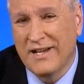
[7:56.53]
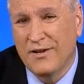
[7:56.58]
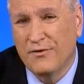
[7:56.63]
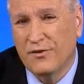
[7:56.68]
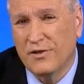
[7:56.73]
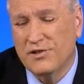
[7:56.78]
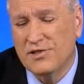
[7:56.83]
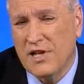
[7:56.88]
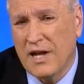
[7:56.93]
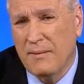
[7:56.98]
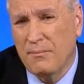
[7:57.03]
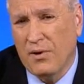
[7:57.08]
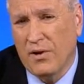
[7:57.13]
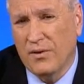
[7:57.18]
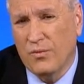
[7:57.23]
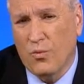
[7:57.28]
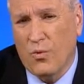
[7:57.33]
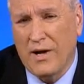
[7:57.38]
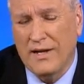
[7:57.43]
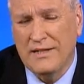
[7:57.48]
For example,
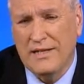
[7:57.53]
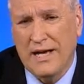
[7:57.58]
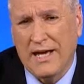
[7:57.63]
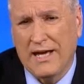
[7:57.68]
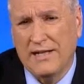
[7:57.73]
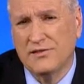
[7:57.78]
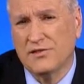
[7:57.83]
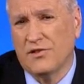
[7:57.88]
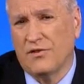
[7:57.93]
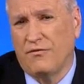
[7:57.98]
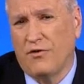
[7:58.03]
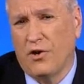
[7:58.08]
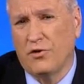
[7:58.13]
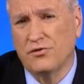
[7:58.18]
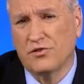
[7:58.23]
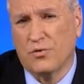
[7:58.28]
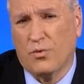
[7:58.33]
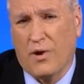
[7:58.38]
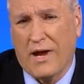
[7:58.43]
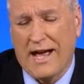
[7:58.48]
in one case, the
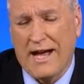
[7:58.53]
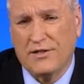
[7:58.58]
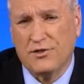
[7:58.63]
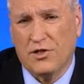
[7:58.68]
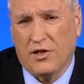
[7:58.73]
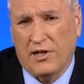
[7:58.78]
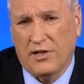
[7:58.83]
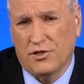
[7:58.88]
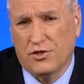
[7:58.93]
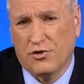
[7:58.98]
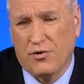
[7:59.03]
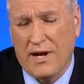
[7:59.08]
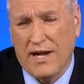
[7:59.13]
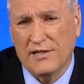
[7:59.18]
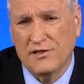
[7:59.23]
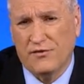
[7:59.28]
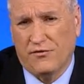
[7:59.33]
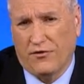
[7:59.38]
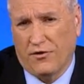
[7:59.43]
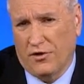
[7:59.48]
votes were actually
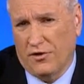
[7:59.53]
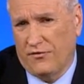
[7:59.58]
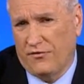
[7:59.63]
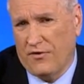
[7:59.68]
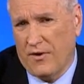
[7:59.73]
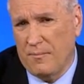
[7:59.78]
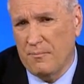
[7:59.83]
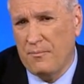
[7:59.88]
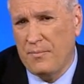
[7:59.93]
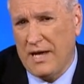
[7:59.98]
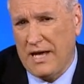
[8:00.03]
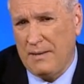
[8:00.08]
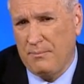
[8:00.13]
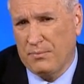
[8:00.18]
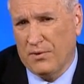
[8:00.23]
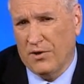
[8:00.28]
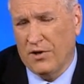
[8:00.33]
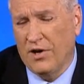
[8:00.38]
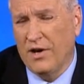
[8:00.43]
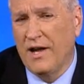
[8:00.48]
transferred from
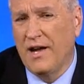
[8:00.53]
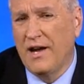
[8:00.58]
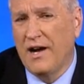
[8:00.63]
paper